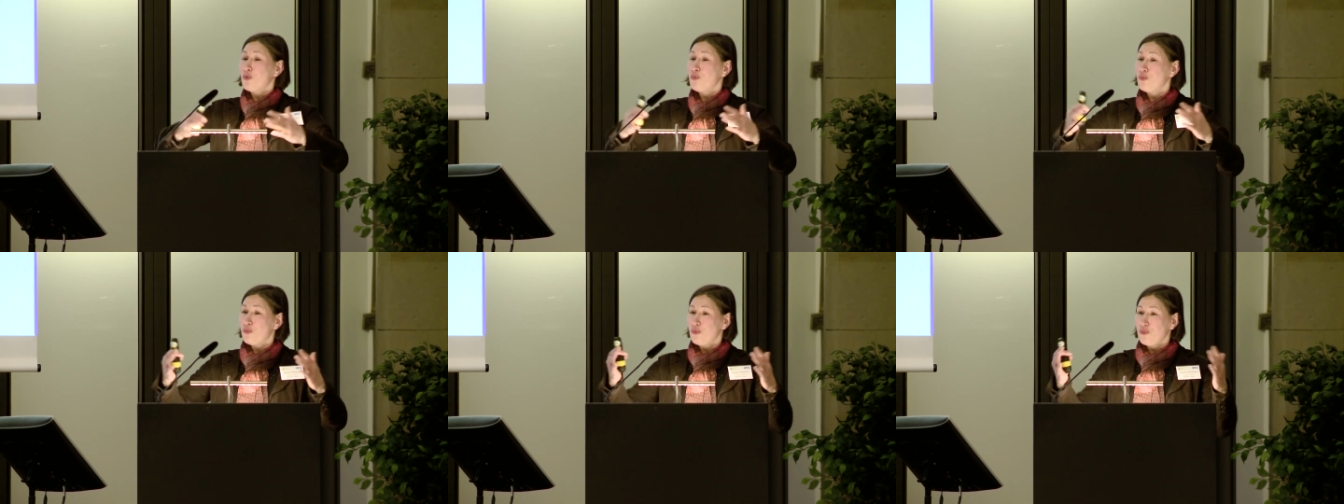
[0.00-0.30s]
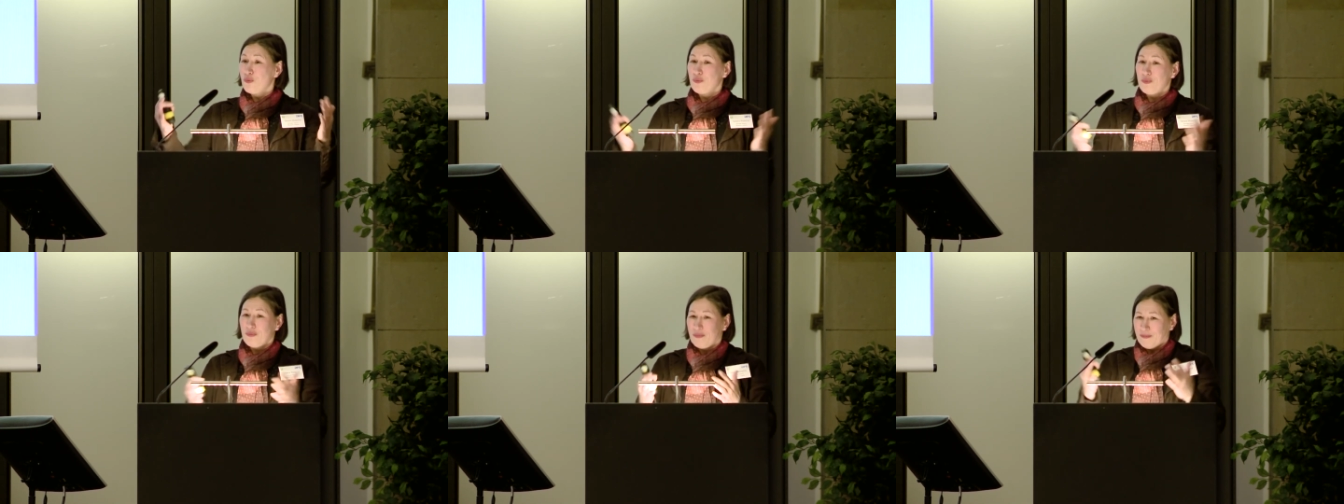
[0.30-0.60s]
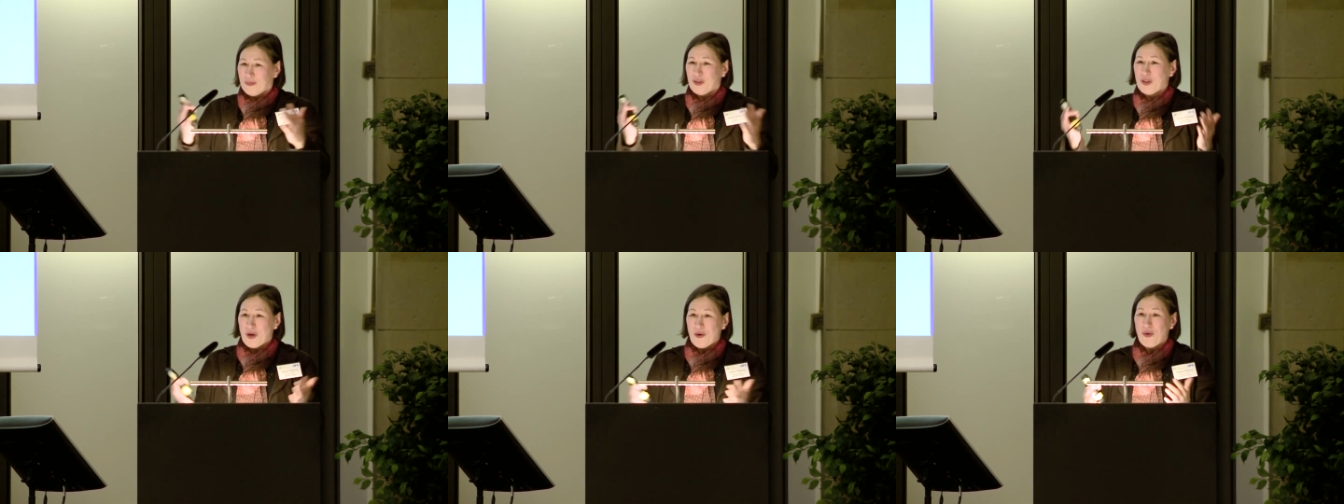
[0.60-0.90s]
who, who
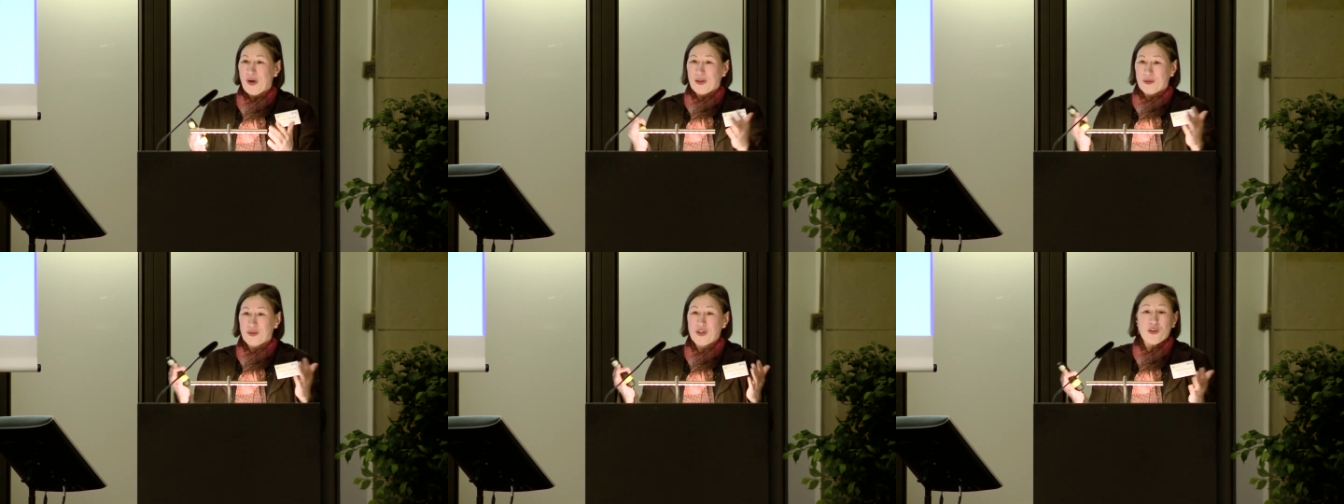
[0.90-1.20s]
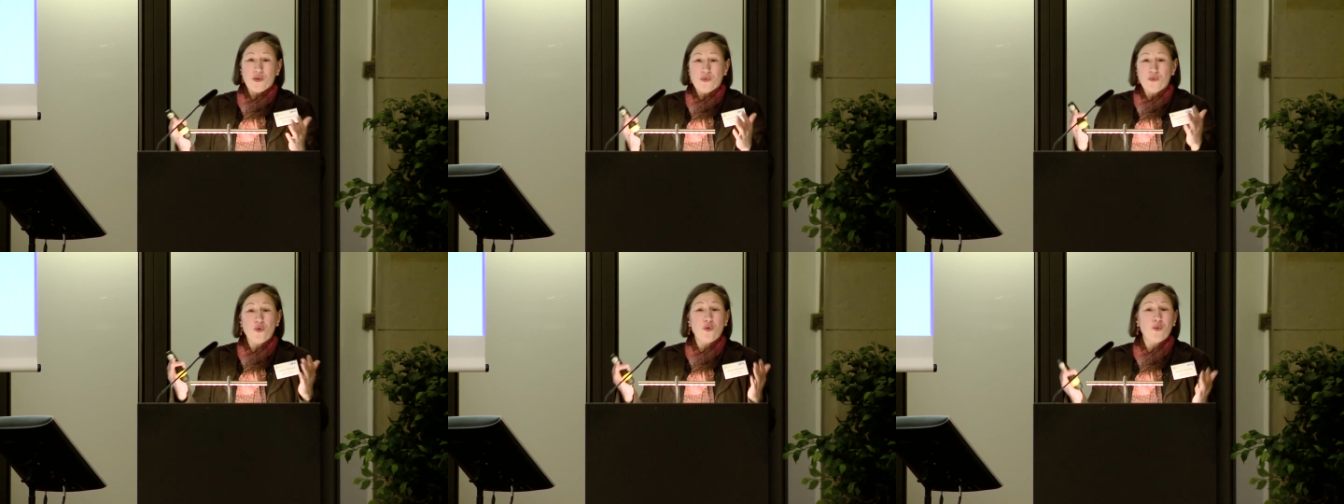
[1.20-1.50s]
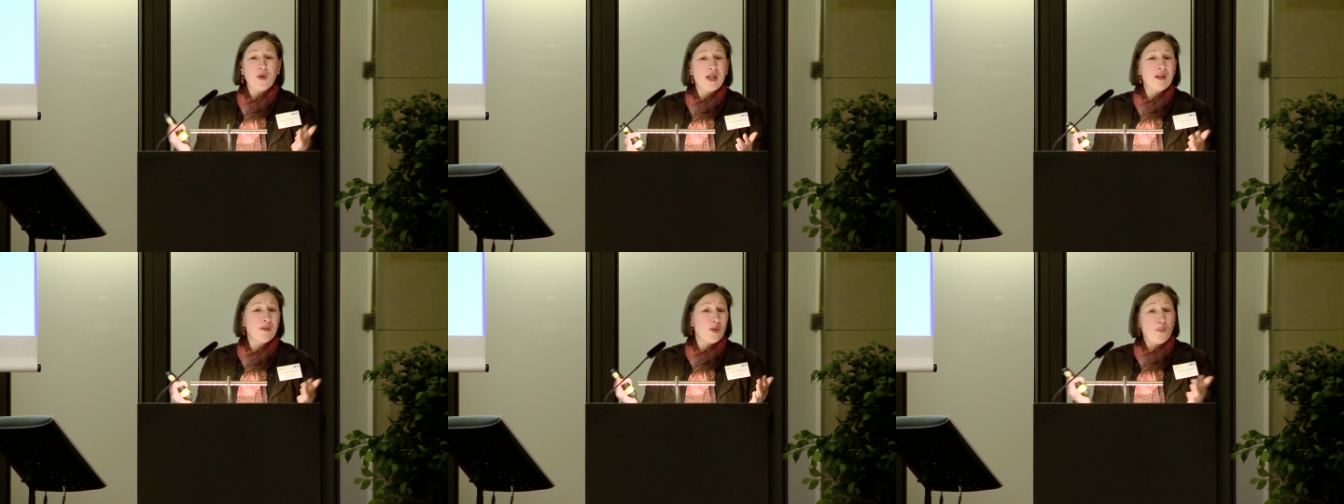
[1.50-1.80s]
you know, are just
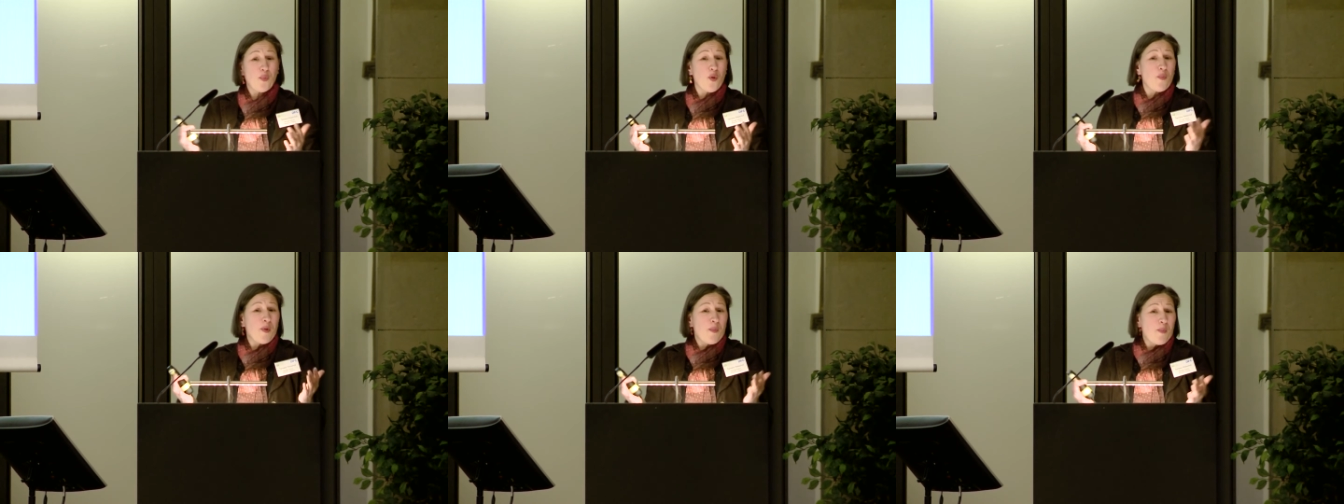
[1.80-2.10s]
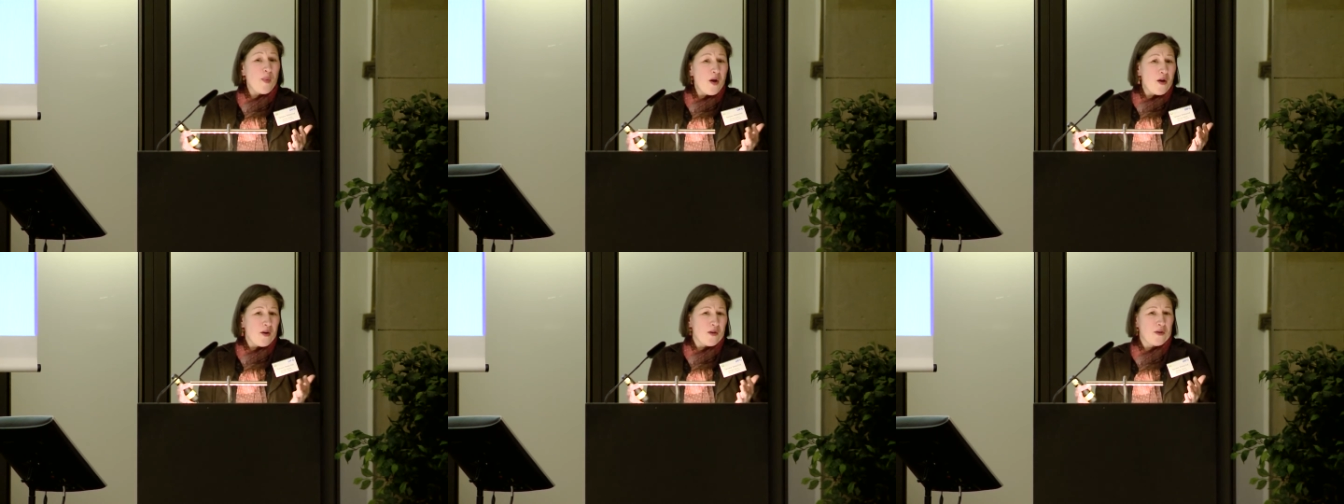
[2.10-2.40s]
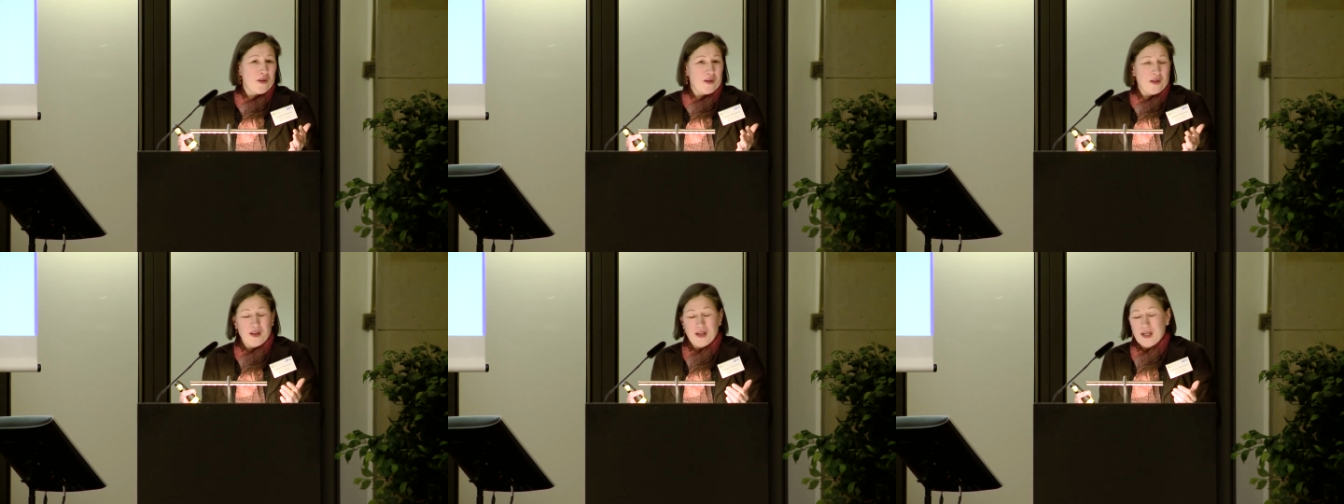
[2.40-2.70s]
following the proper
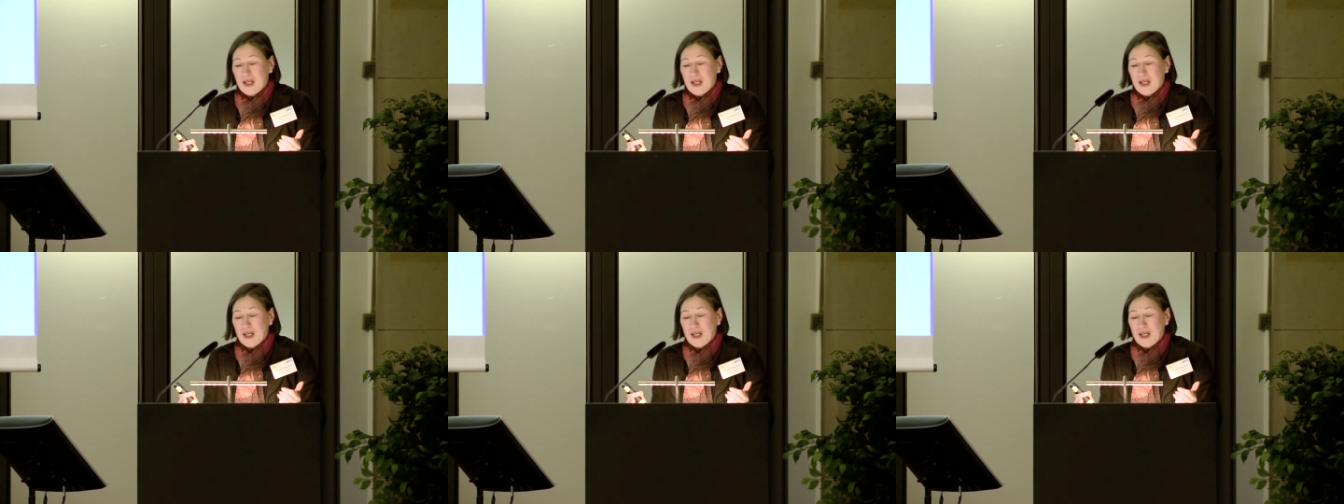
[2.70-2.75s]
path?